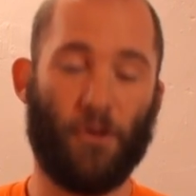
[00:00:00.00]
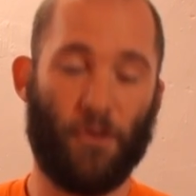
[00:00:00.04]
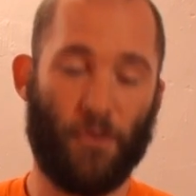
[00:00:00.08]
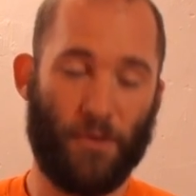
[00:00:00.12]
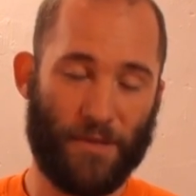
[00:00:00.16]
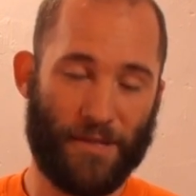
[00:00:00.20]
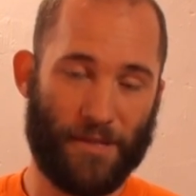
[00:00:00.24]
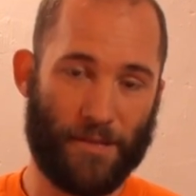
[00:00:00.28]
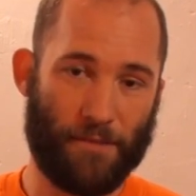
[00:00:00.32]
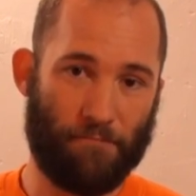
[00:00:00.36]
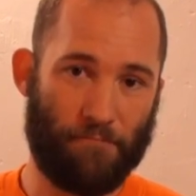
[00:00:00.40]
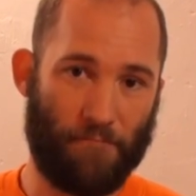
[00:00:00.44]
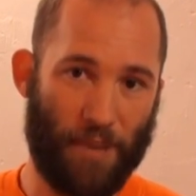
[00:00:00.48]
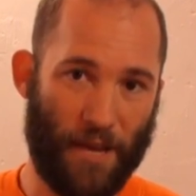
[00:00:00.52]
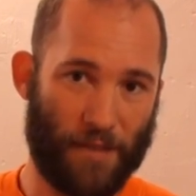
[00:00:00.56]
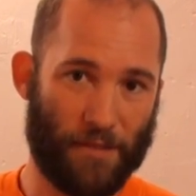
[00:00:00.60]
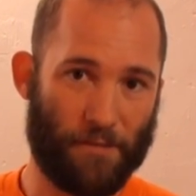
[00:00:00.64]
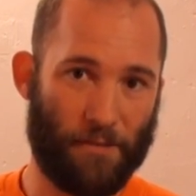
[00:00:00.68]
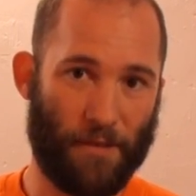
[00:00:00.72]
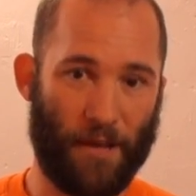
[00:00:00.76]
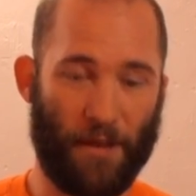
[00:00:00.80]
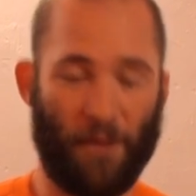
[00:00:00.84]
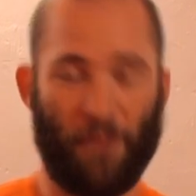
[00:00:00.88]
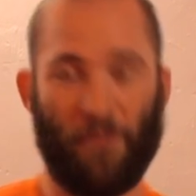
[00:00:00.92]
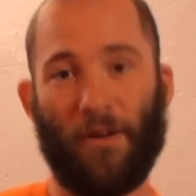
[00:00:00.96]
Who is the
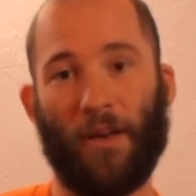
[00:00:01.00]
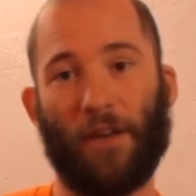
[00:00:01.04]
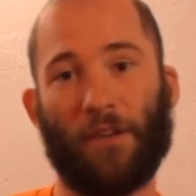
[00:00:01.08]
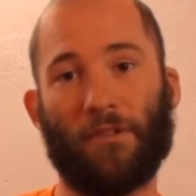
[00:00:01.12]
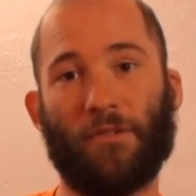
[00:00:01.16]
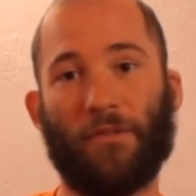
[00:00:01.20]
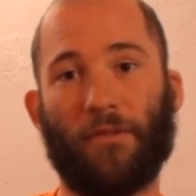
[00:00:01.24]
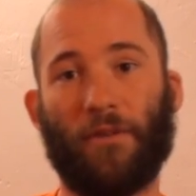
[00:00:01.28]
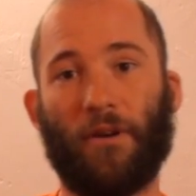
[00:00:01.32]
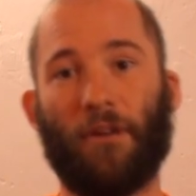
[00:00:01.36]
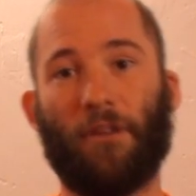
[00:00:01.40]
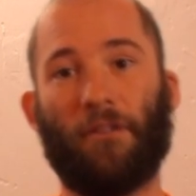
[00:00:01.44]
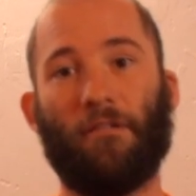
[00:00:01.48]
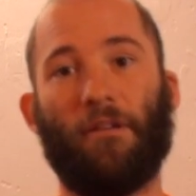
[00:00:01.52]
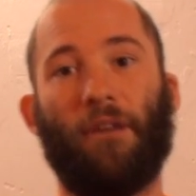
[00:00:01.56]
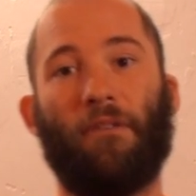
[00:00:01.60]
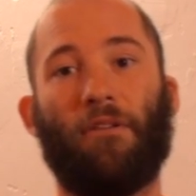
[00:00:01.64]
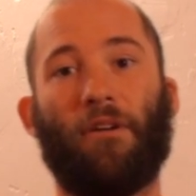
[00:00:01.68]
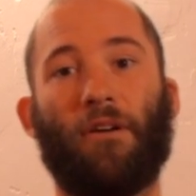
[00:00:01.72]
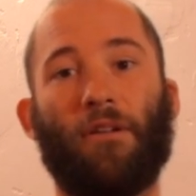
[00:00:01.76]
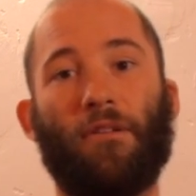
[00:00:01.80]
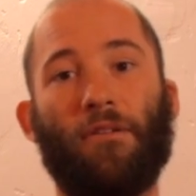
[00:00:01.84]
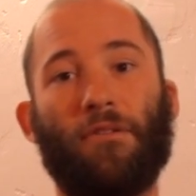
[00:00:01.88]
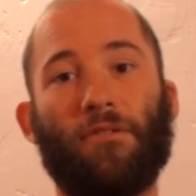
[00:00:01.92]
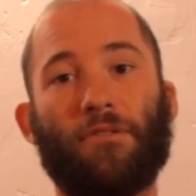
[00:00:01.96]
best manufacturer of hard drive
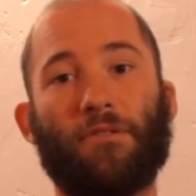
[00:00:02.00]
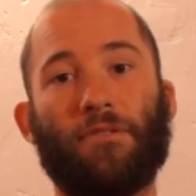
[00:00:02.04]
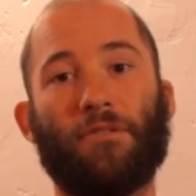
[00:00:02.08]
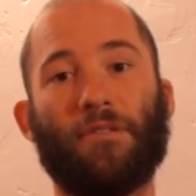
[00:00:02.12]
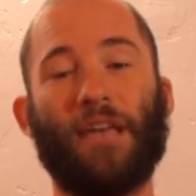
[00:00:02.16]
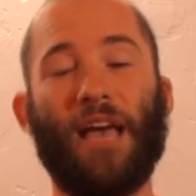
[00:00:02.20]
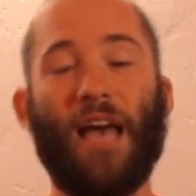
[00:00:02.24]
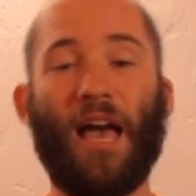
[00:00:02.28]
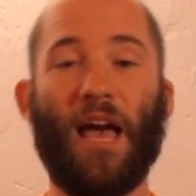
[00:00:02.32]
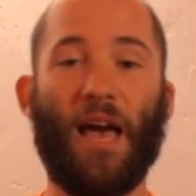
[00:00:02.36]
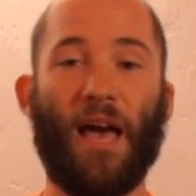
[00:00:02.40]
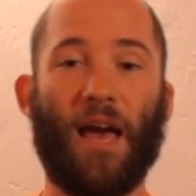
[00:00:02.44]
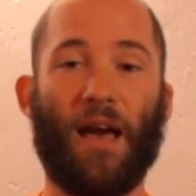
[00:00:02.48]
enclosures?